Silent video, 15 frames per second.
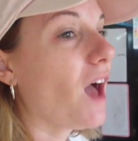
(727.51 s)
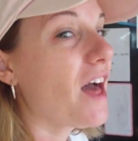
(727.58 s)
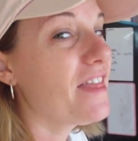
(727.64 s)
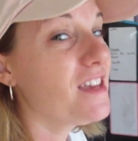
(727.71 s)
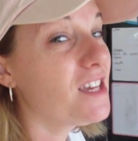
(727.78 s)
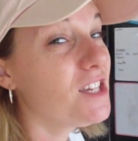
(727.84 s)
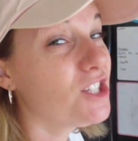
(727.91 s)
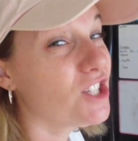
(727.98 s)
I
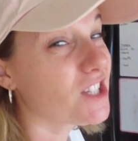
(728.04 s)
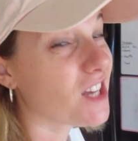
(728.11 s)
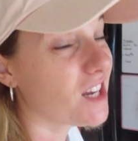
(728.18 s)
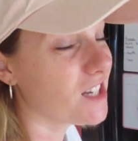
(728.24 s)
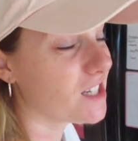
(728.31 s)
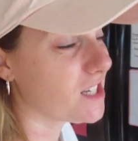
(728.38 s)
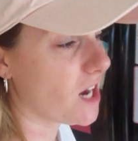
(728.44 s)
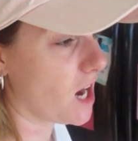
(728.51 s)
think he's just
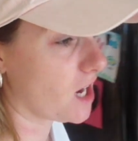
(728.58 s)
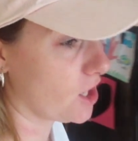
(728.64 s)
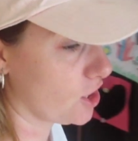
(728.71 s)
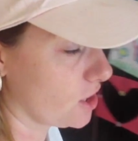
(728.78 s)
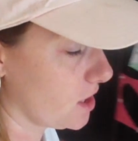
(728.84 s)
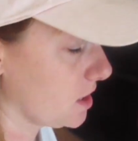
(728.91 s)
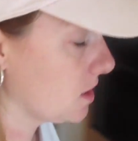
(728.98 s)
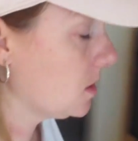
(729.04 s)
kind of tired.